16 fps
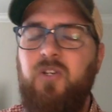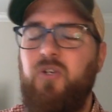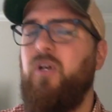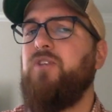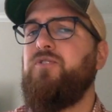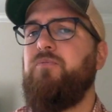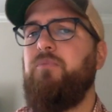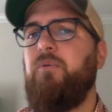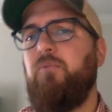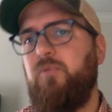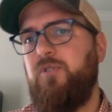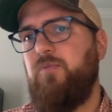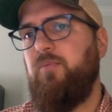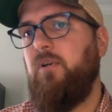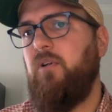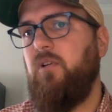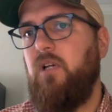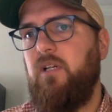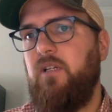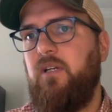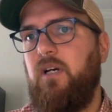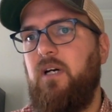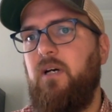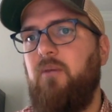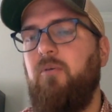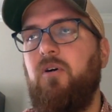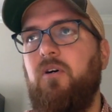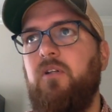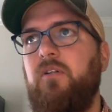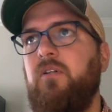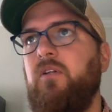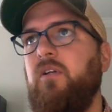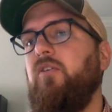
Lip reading: You guys remember we spent a lot of time on